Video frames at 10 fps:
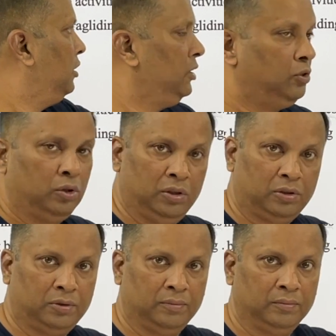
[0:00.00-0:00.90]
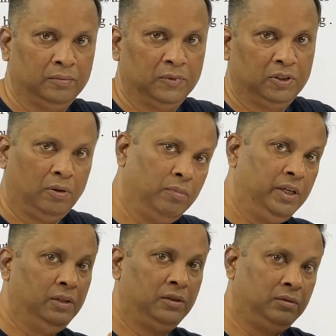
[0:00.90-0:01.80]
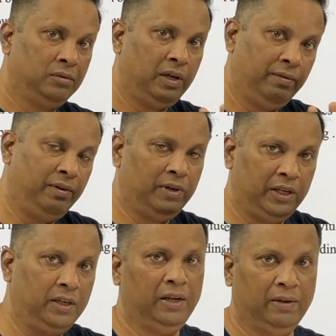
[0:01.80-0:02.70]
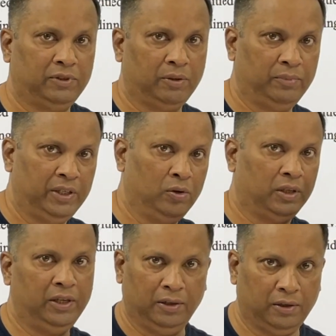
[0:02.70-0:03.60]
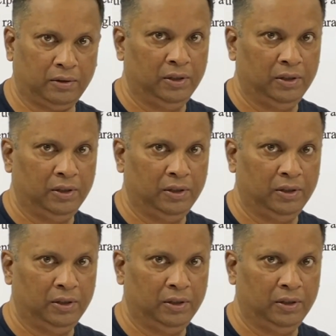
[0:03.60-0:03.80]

this or this. Everyone did something or the other.